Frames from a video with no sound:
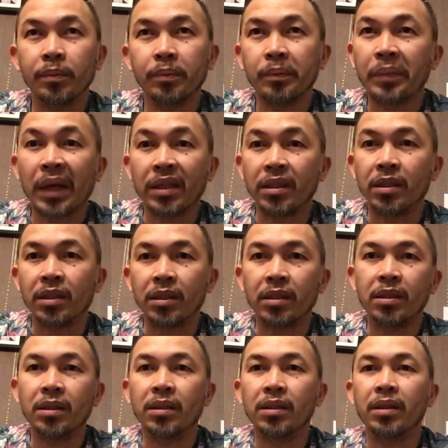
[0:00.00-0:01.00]

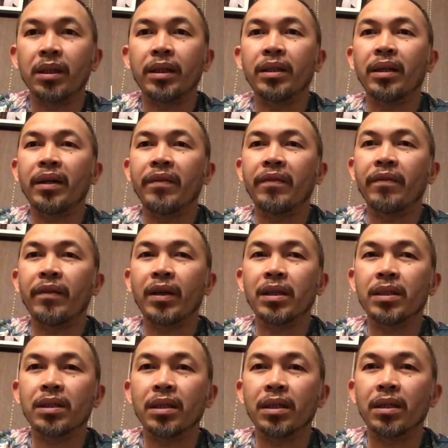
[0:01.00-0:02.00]
patches, and the
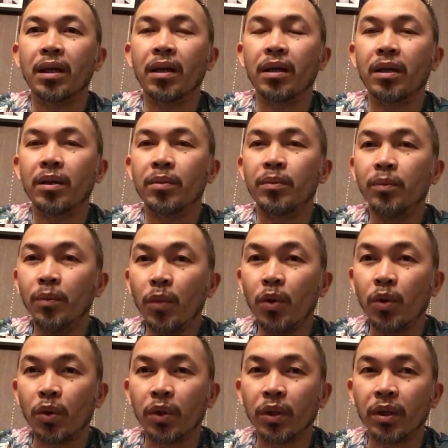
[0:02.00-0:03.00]
effects are
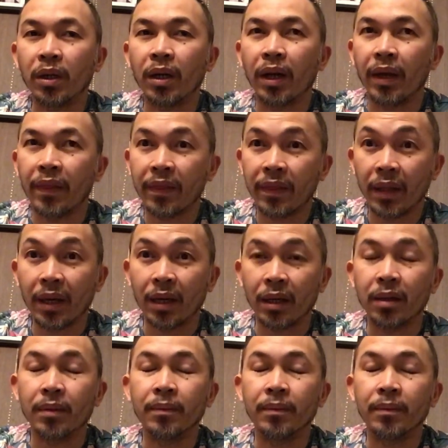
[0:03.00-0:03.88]
more, I think,